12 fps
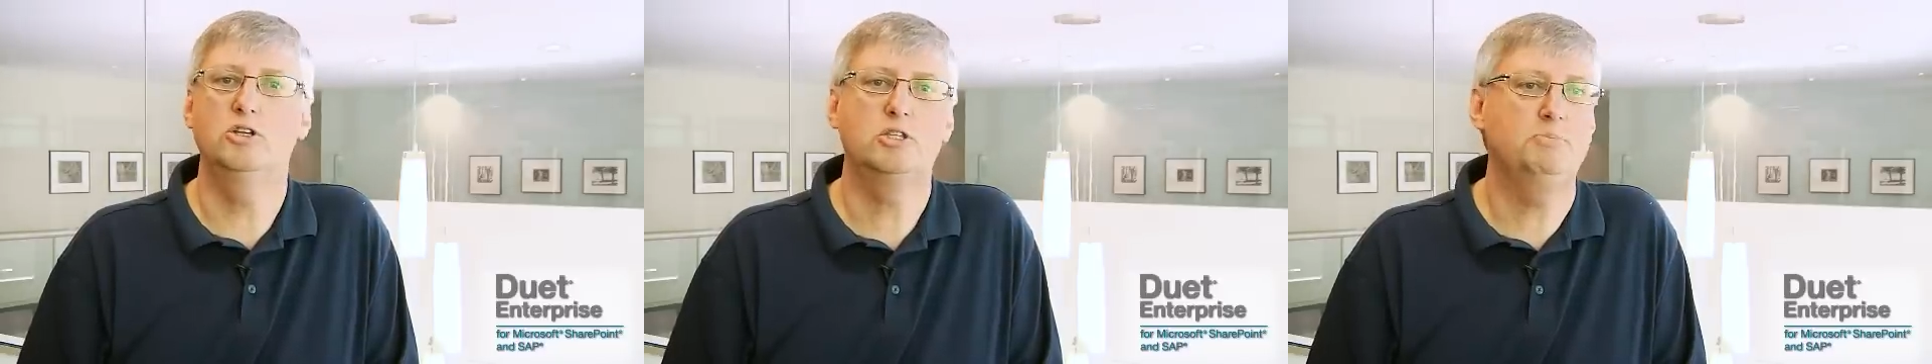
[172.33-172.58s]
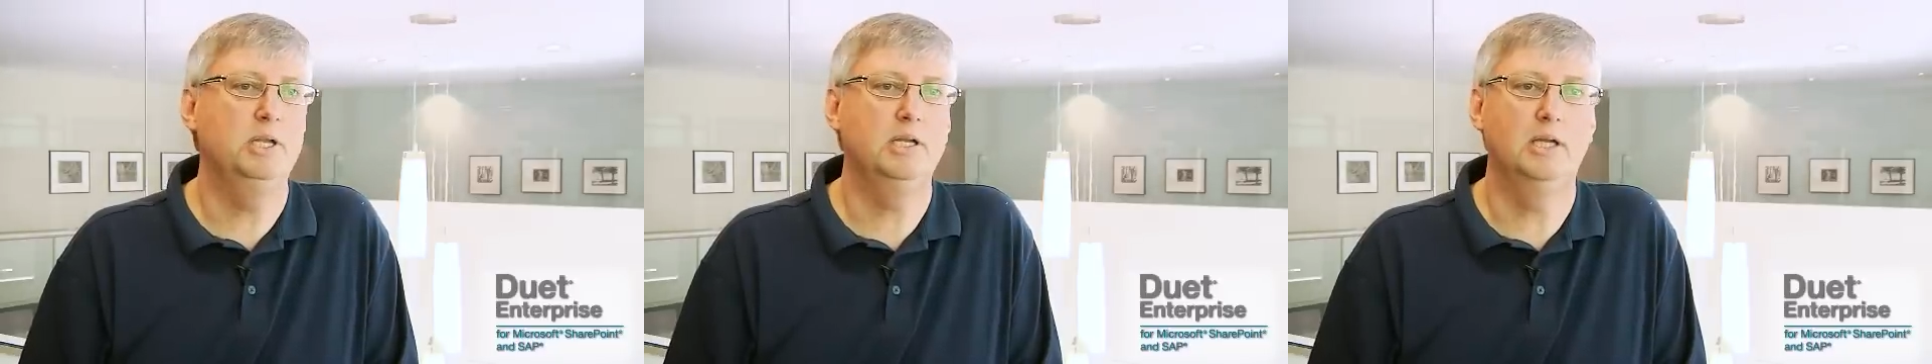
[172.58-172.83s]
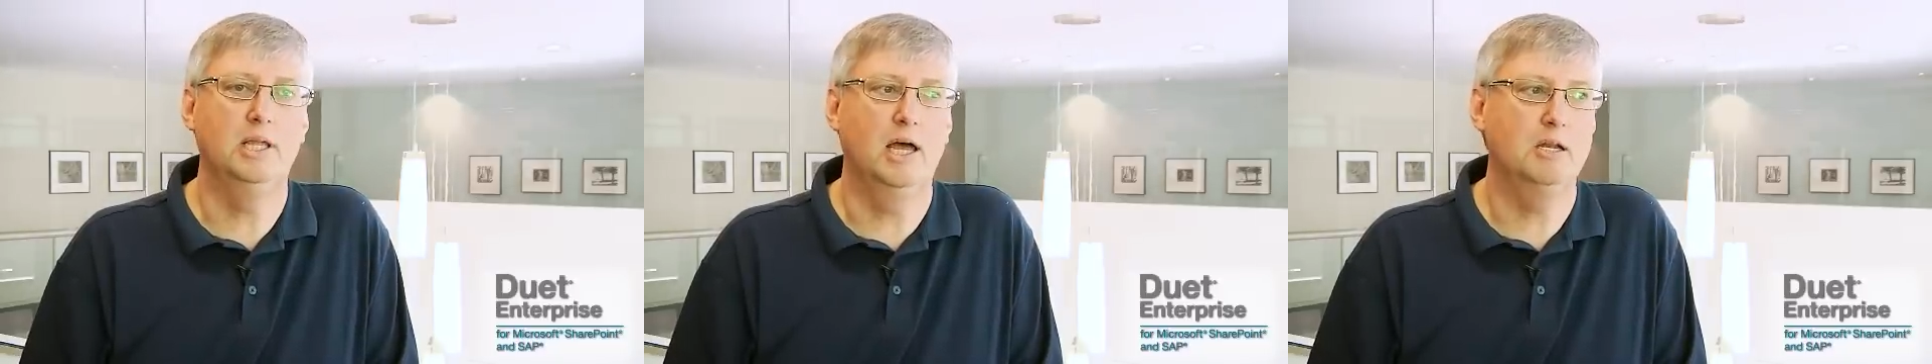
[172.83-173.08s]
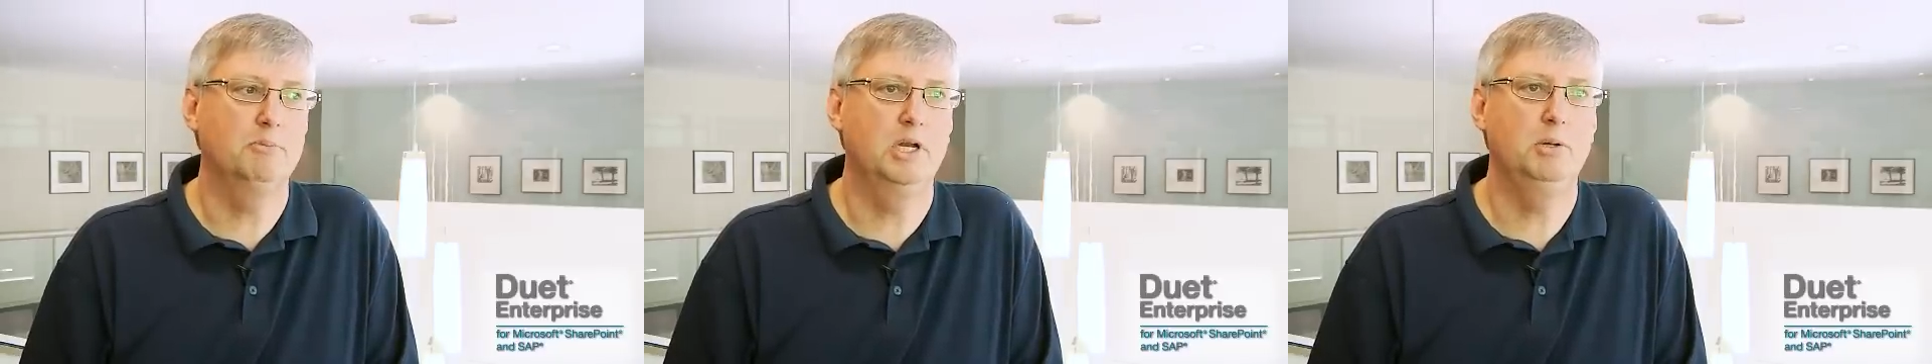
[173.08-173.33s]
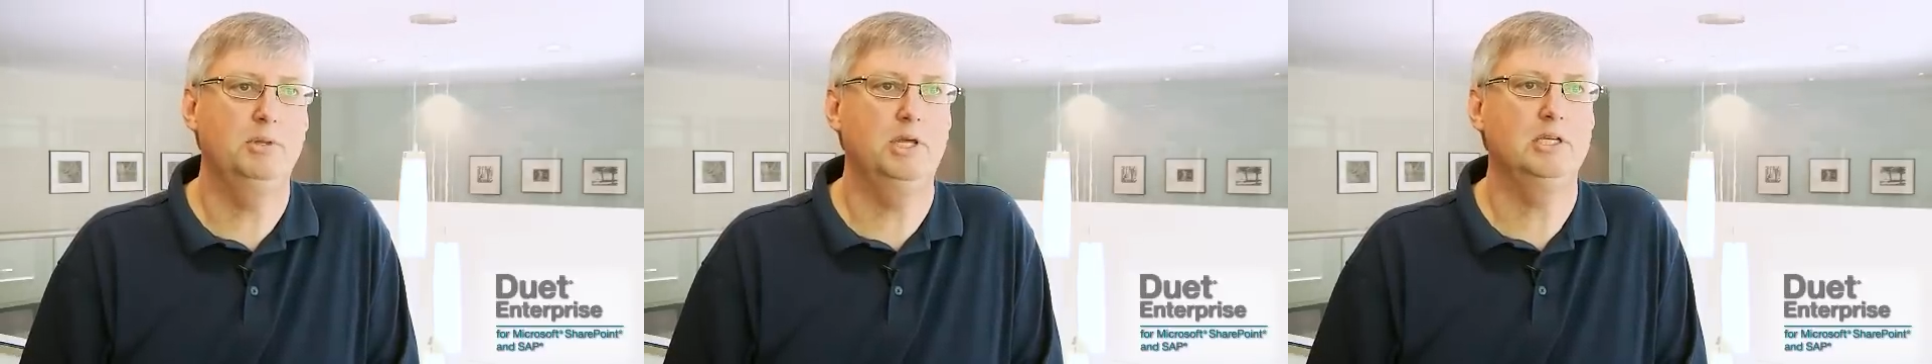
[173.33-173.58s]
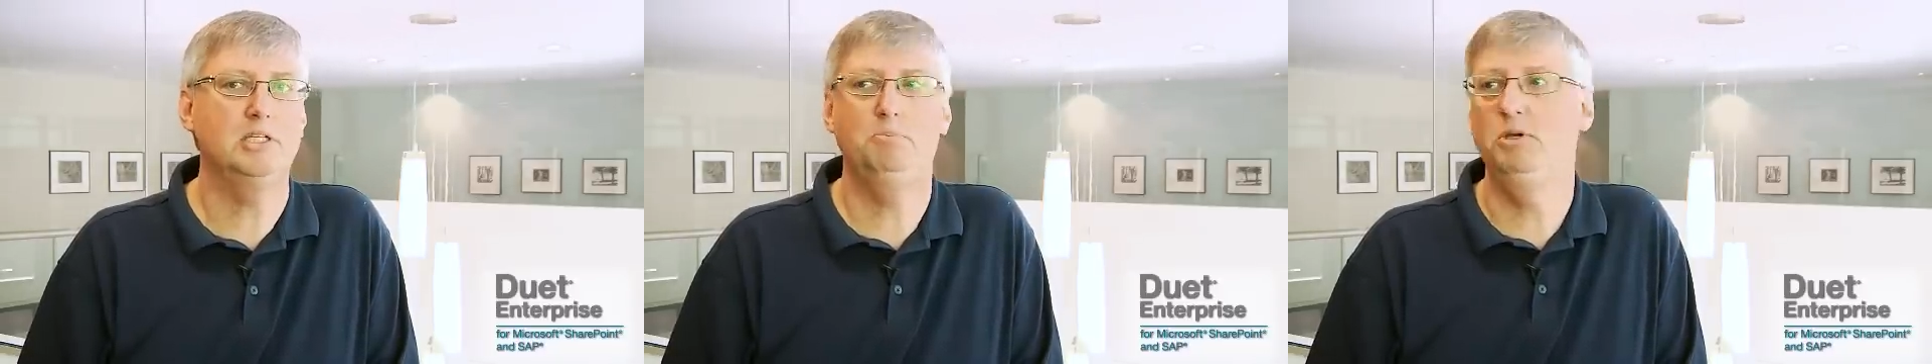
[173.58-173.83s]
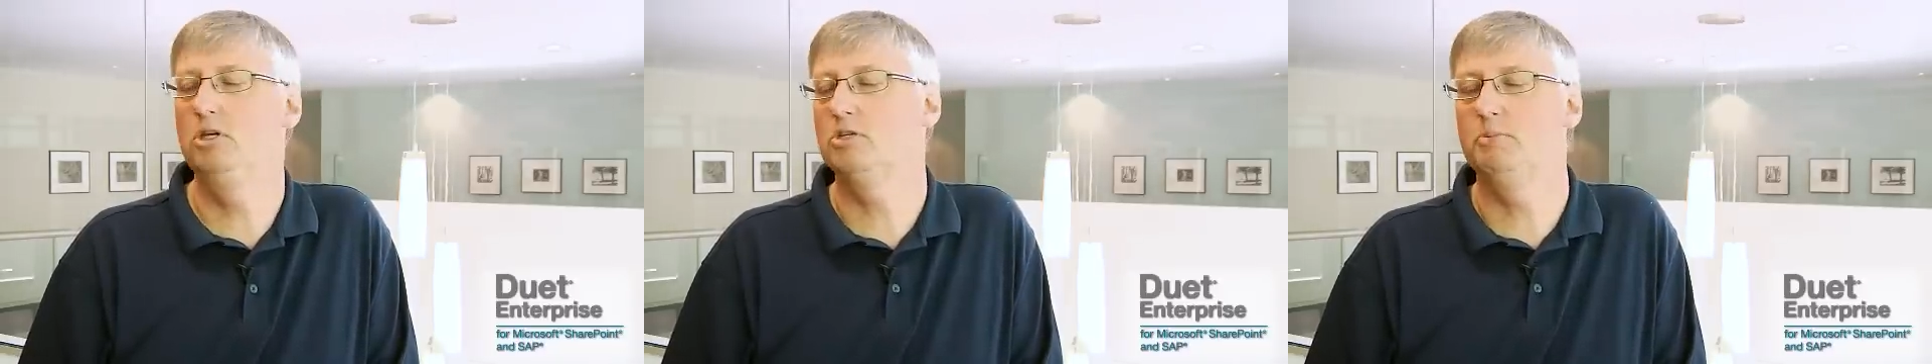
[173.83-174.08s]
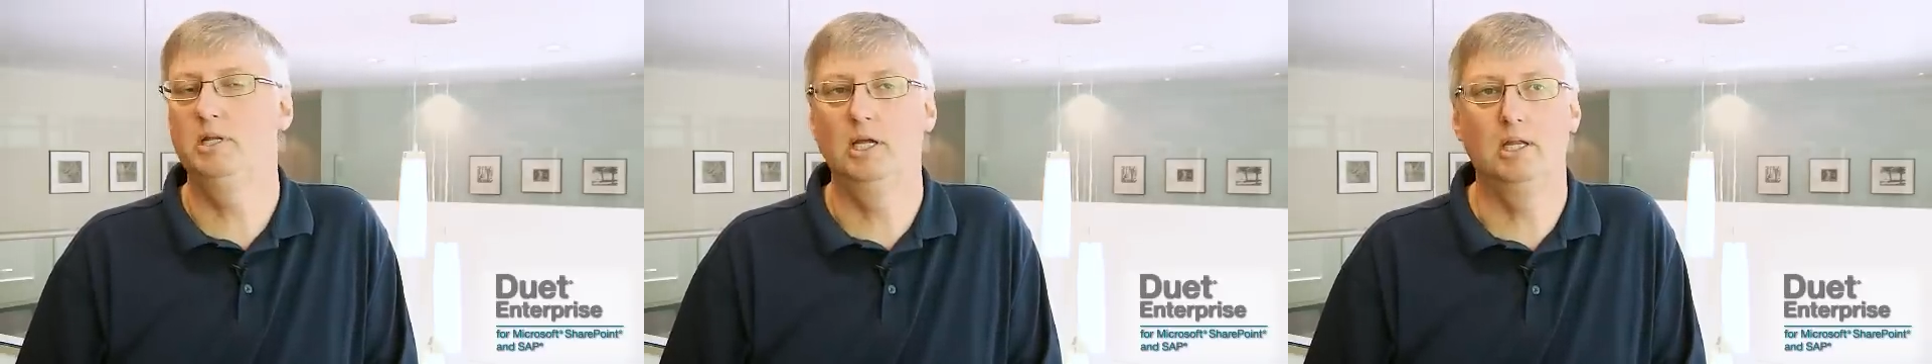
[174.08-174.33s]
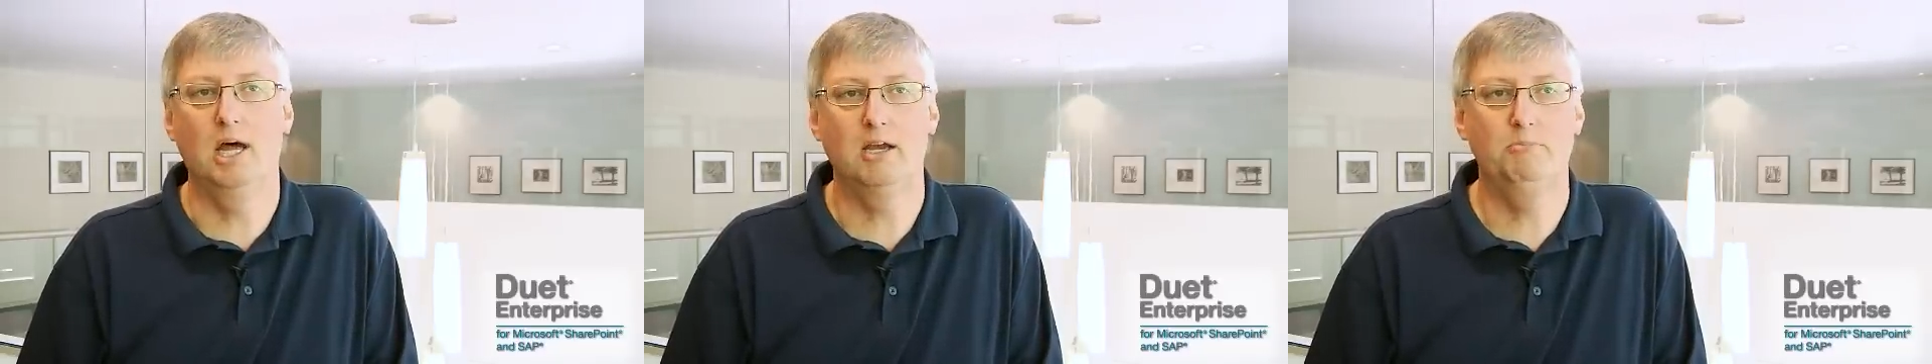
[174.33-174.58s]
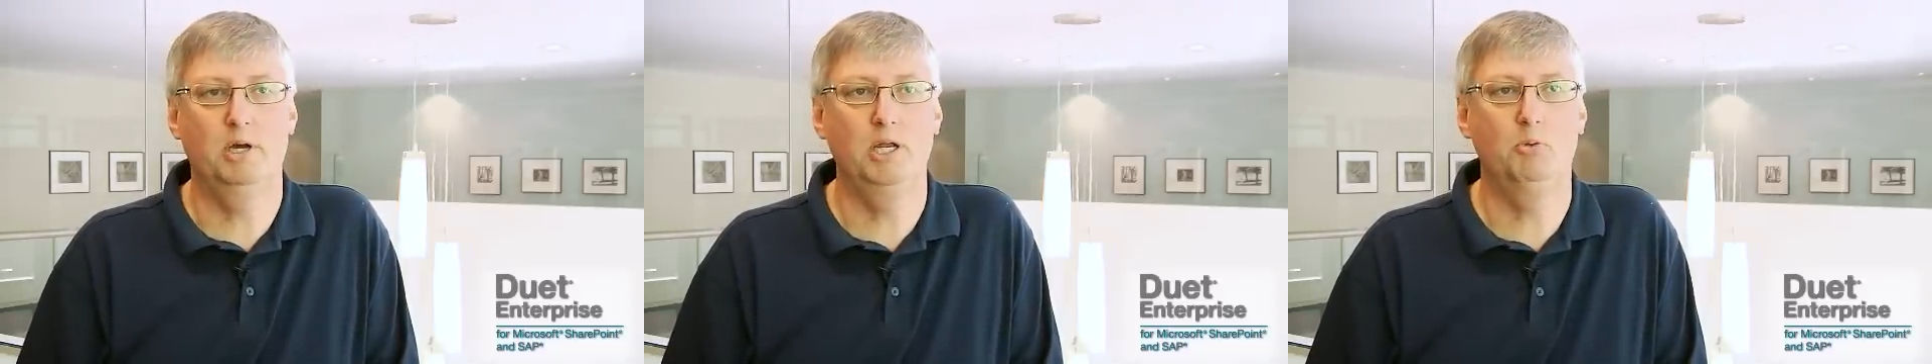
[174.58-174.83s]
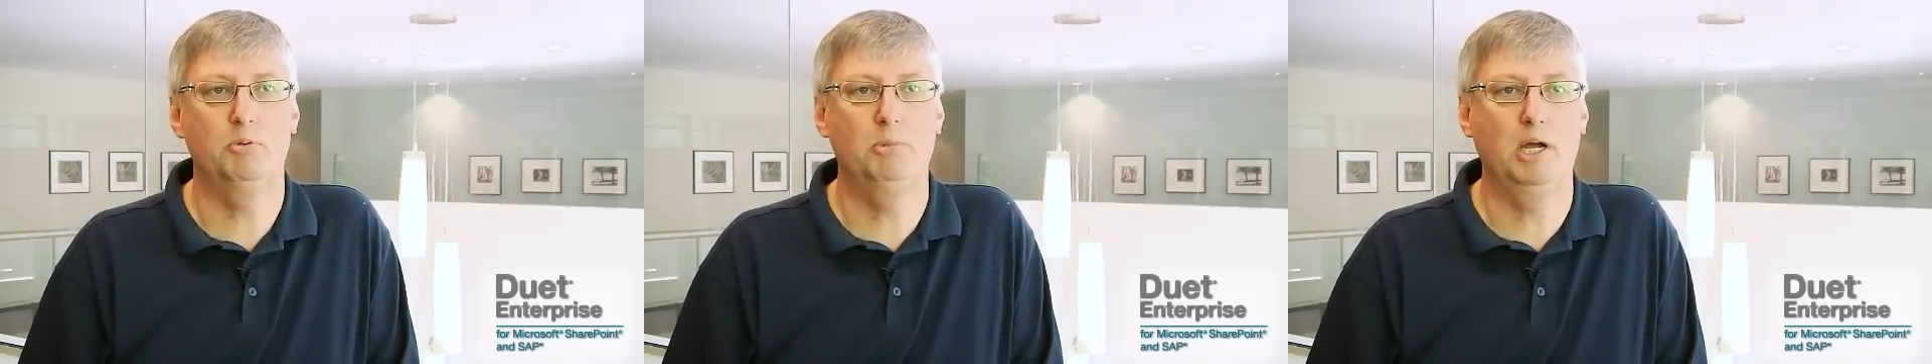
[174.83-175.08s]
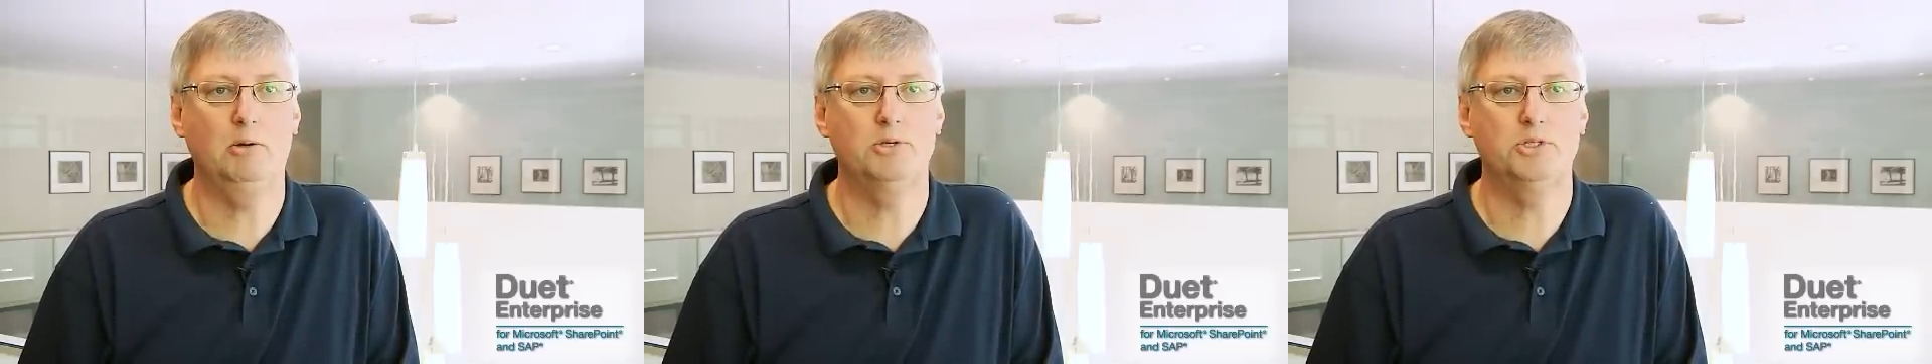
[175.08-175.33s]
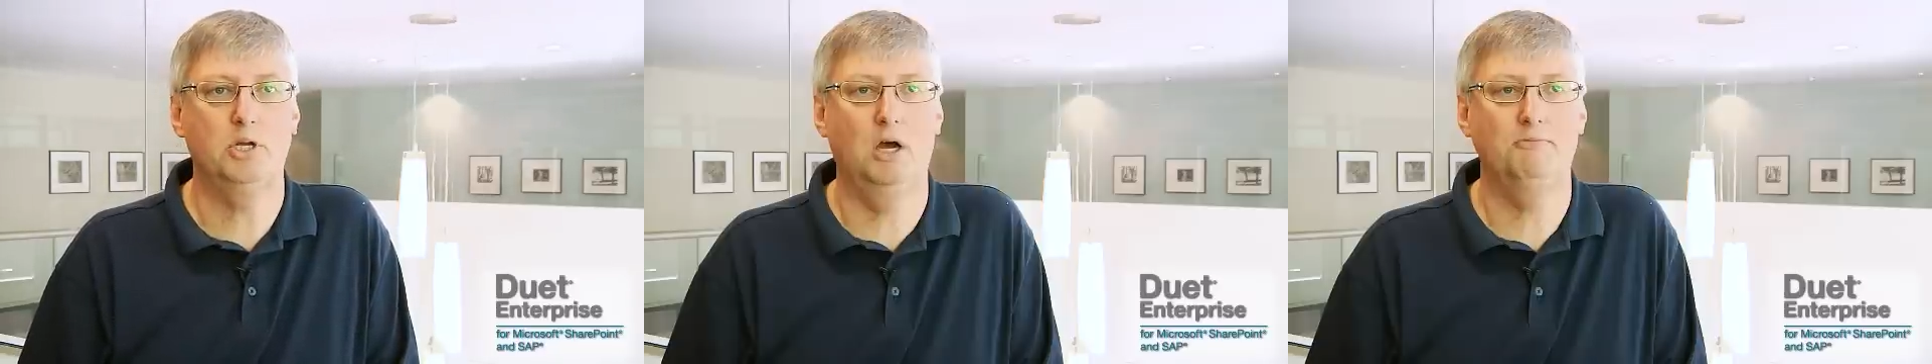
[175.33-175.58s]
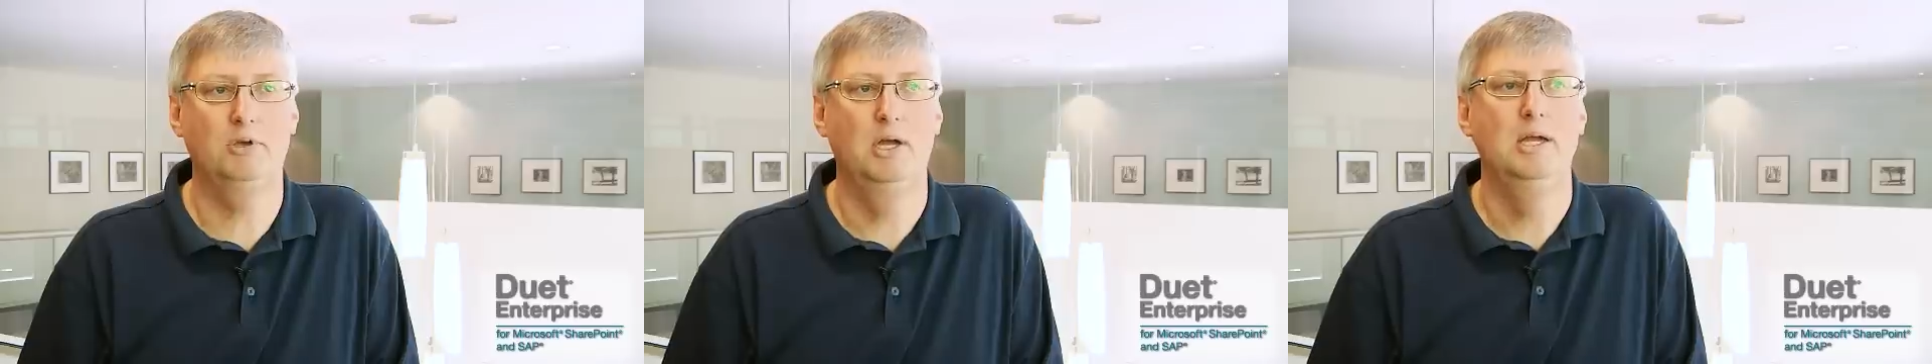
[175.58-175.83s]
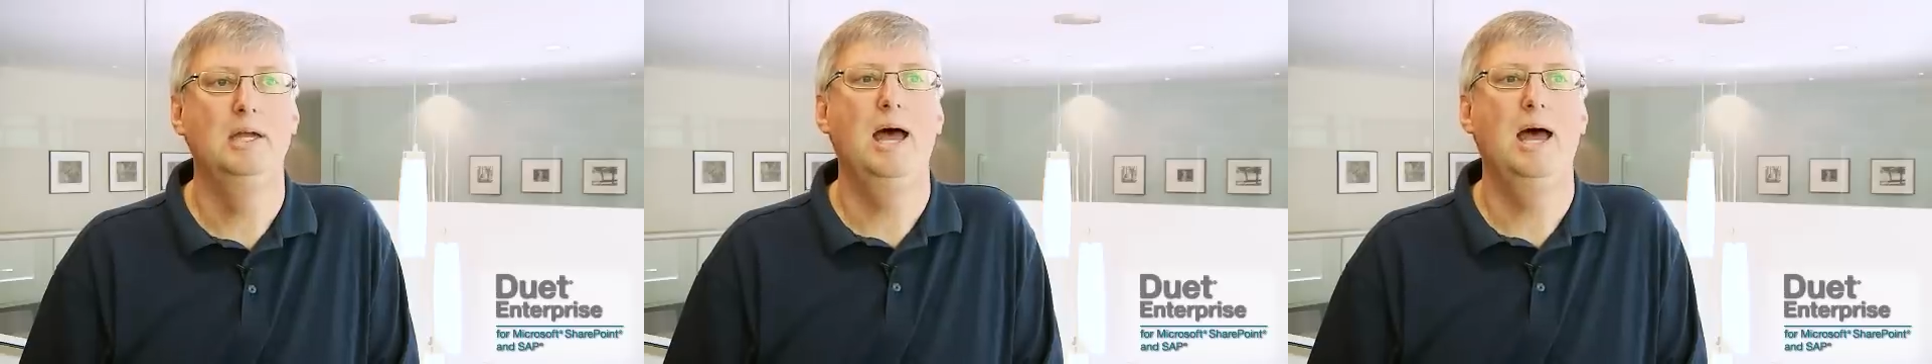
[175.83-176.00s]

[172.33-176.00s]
You're spending a lot of money with SAP, you're spending a lot of money with Microsoft.